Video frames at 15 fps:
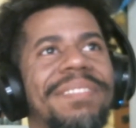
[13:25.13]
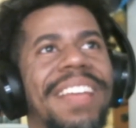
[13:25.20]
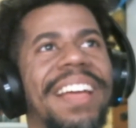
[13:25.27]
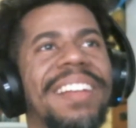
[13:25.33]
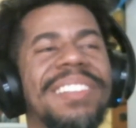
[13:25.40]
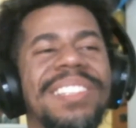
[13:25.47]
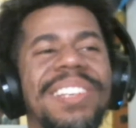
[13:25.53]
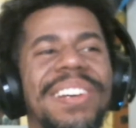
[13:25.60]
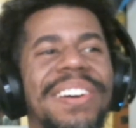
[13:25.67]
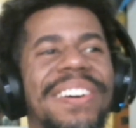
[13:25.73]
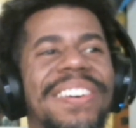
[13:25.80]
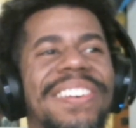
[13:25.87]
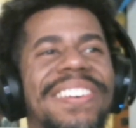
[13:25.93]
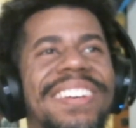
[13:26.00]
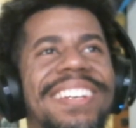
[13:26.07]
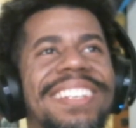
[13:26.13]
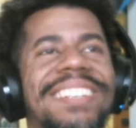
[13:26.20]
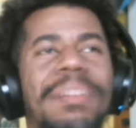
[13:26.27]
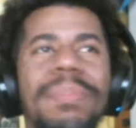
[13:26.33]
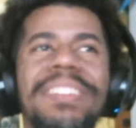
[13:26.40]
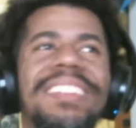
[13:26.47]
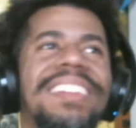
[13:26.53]
I can tell.
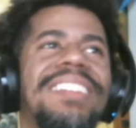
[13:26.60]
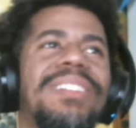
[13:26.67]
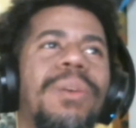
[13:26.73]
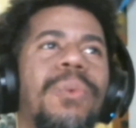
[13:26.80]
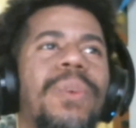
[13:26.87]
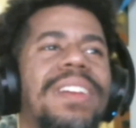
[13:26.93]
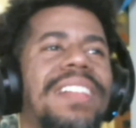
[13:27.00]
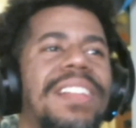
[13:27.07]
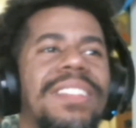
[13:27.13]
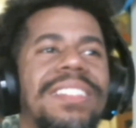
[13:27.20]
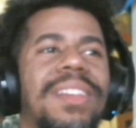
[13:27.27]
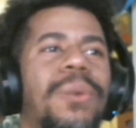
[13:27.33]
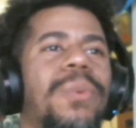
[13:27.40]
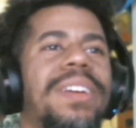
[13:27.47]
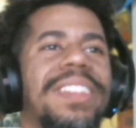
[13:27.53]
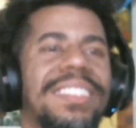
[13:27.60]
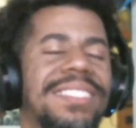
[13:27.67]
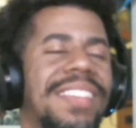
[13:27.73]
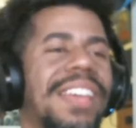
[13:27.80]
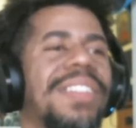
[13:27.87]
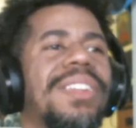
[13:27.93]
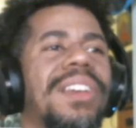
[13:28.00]
I mean, just the way it's
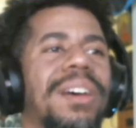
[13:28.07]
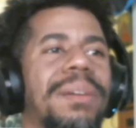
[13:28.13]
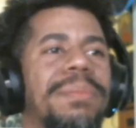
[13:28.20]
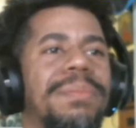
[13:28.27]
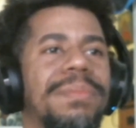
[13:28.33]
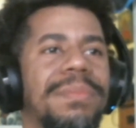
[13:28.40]
setting up.